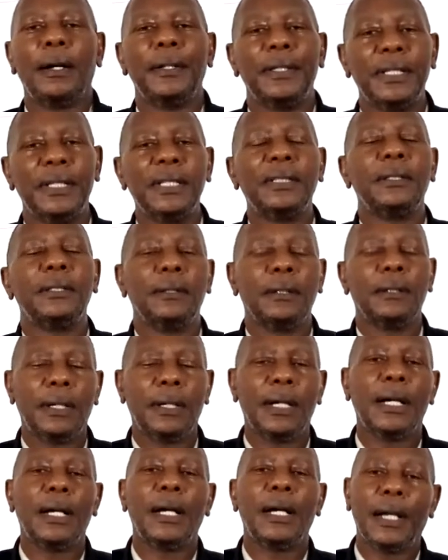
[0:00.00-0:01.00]
yet
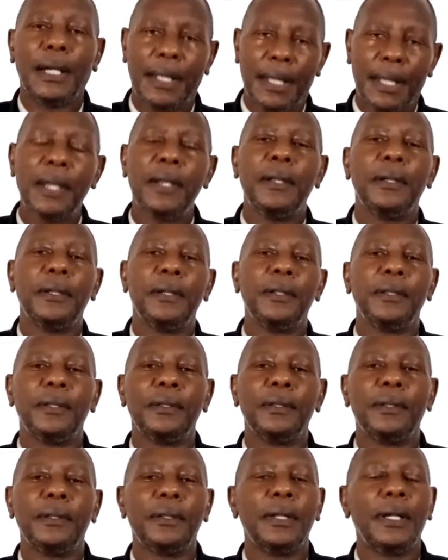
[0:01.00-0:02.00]
again
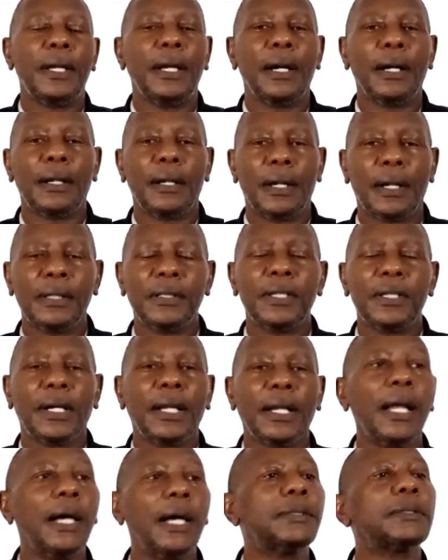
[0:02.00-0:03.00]
in the agriculture
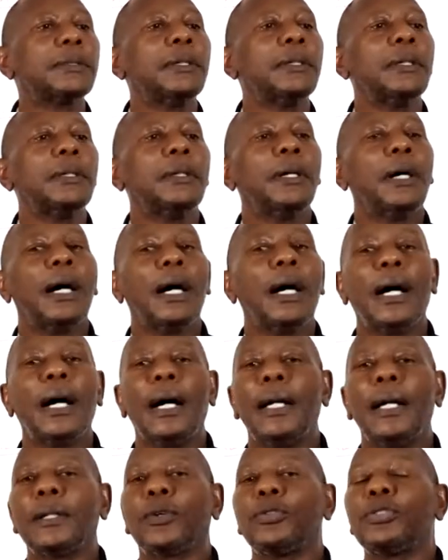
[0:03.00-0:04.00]
class
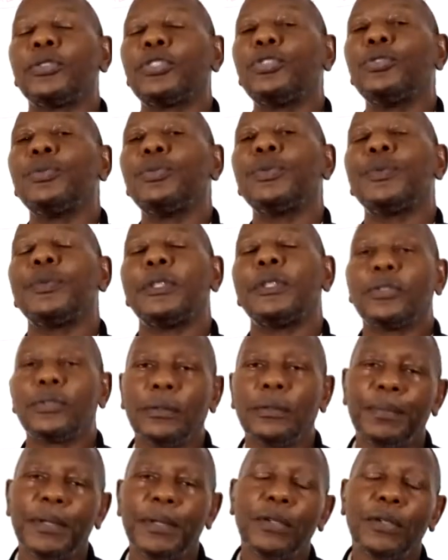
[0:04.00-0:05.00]
and continuing with the
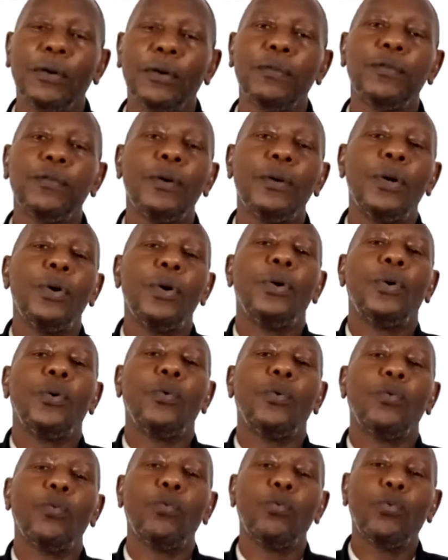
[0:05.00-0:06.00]
topic of
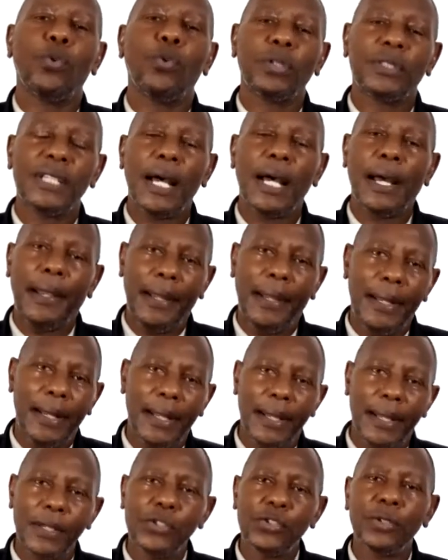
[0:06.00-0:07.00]
water and
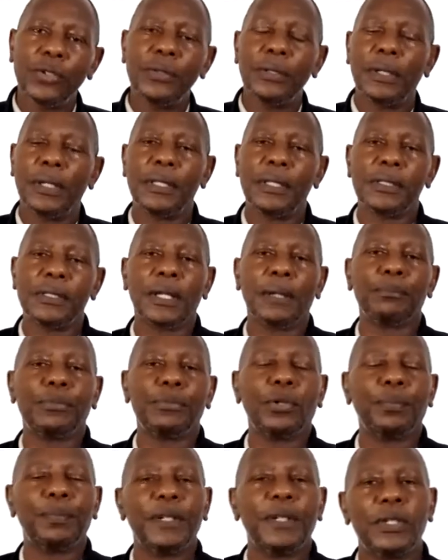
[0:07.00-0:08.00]
irrigation, and
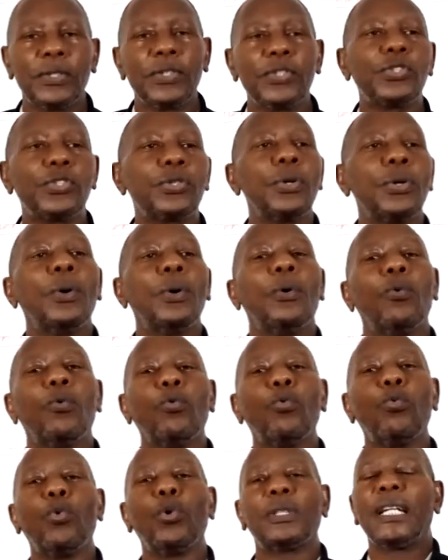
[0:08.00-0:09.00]
subtopic is
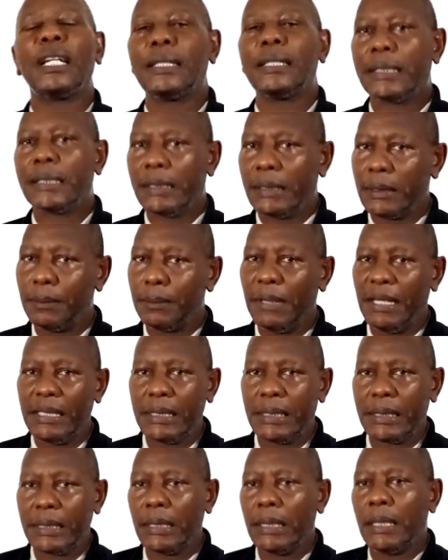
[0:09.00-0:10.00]
water
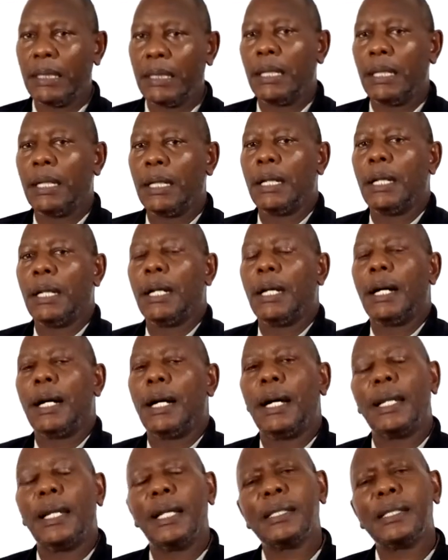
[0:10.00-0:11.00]
treatment.
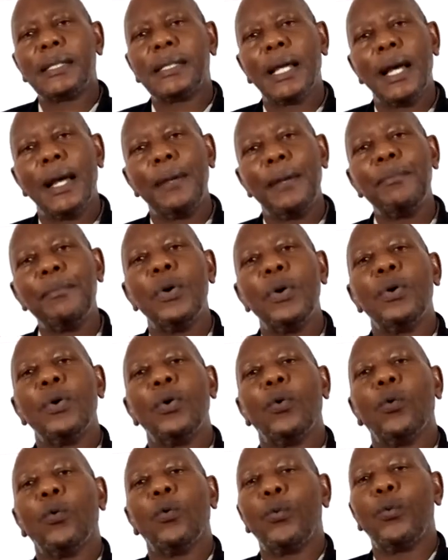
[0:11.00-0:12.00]
Last
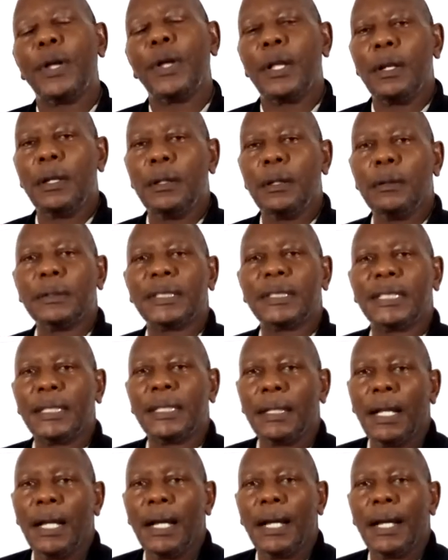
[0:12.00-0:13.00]
time we looked
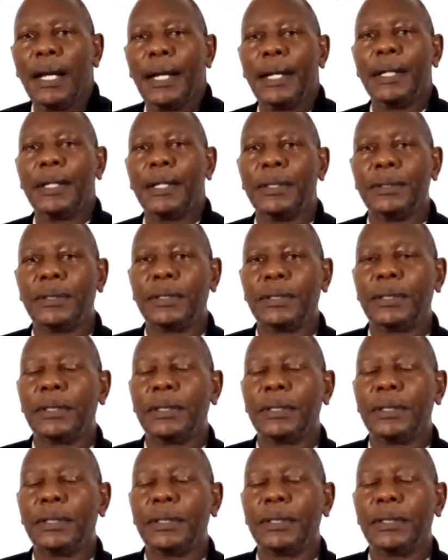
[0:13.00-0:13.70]
at